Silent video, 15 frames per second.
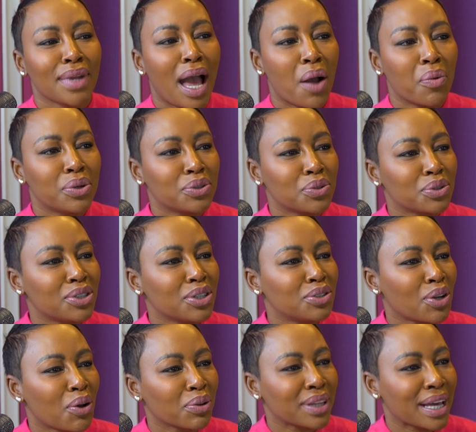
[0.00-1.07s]
I was also
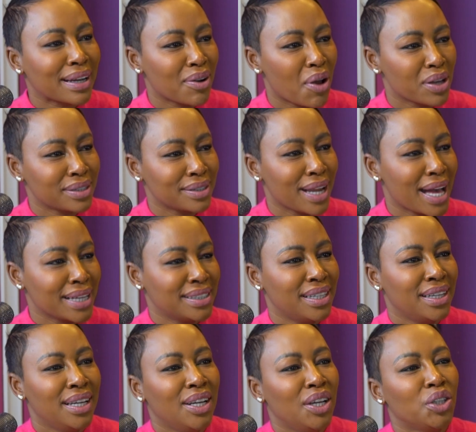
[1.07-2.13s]
told that last night.
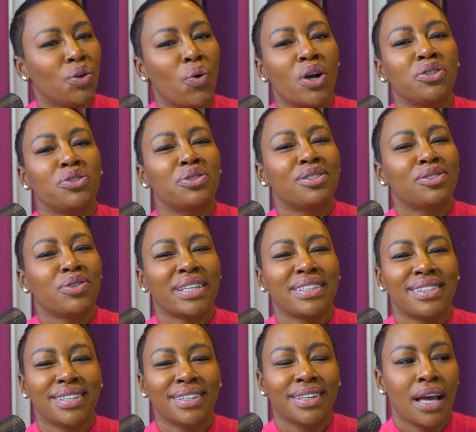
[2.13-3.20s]
You are too
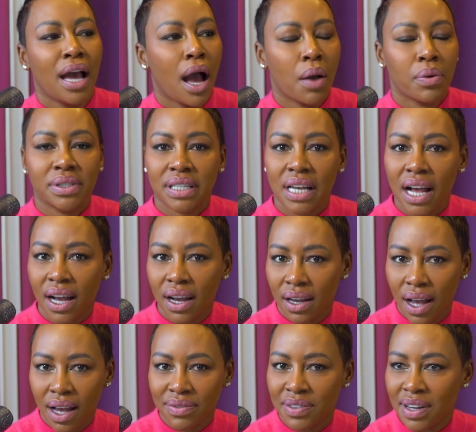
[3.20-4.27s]
strict. Yeah. I was like,
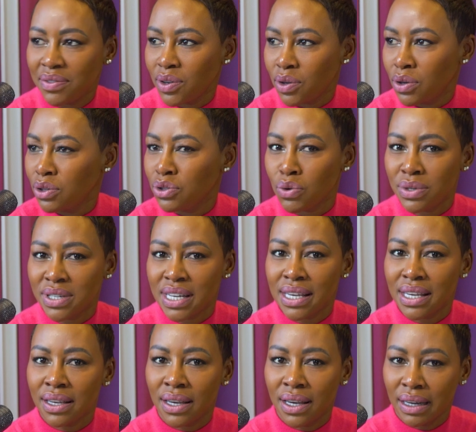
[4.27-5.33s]
I've never heard your
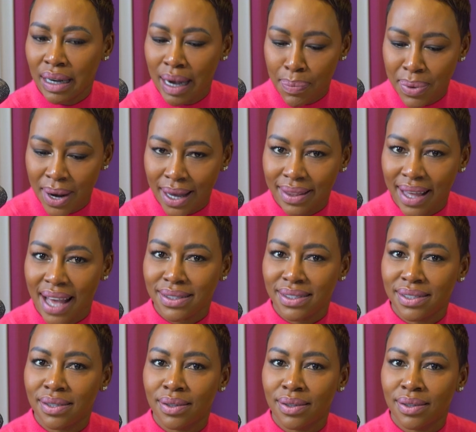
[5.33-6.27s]
tea clap like that.